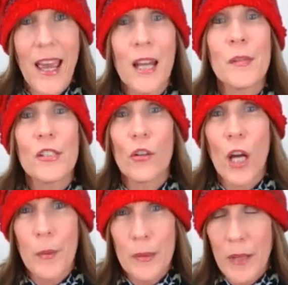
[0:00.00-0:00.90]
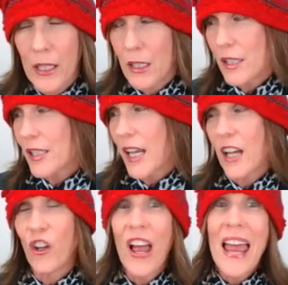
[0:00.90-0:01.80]
Enemas are coming back into
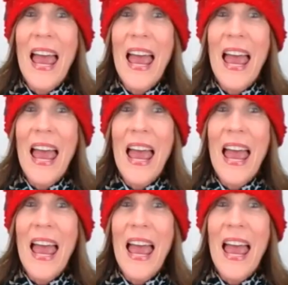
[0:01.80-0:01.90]
style.